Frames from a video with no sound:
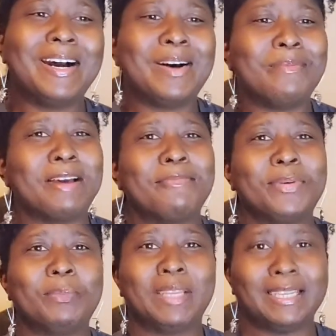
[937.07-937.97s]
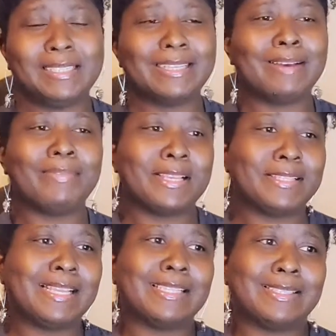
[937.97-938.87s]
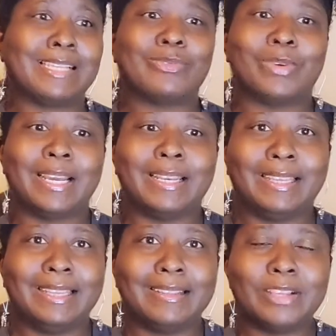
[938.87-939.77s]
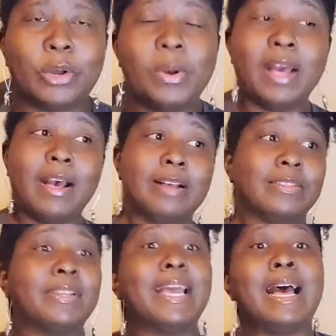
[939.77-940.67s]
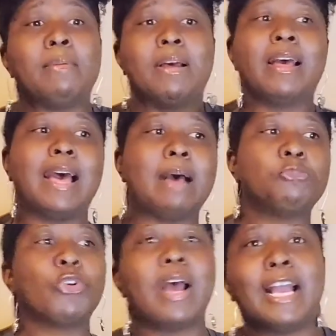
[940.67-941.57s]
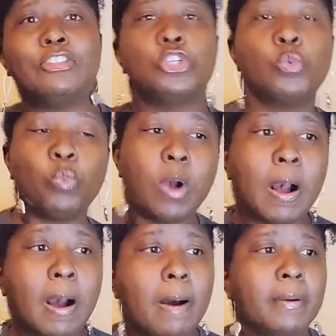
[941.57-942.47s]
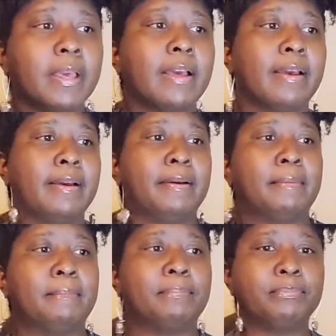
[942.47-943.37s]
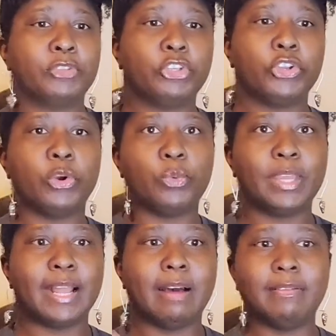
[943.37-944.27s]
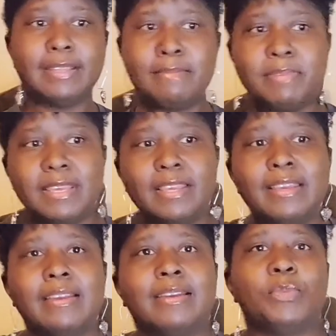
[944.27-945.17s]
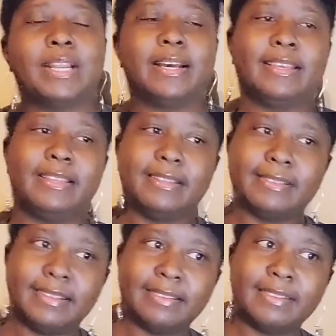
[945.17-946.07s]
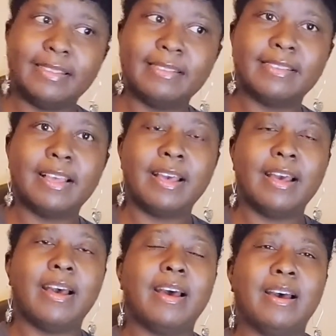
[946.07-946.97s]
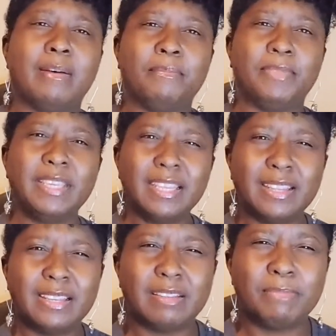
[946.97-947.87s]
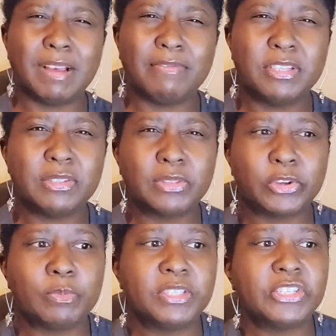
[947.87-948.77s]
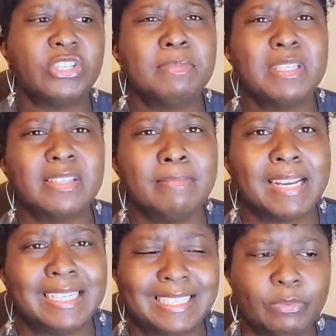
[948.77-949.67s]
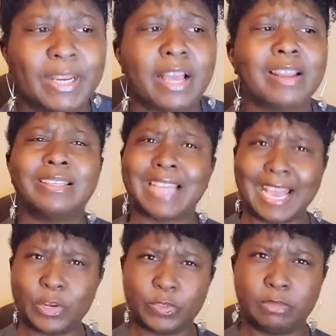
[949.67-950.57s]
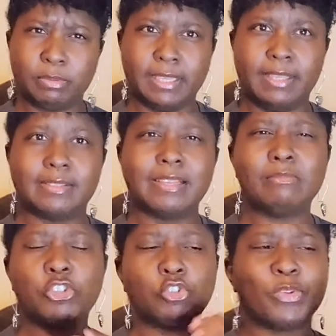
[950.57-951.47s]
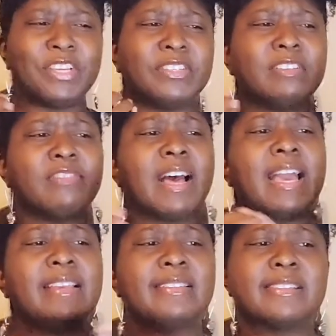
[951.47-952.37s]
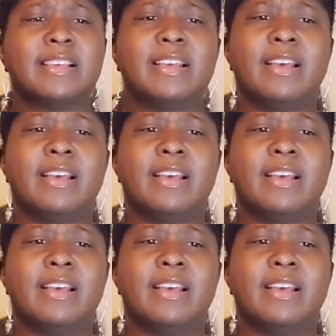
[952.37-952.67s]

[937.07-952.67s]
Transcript: on my foot, but at the time that's what I needed. So now I'm trying to walk, you know, without limping and without any assistance. Then my physical therapist said, she mentioned something about what they call a Dynasplint. It's some stretch device.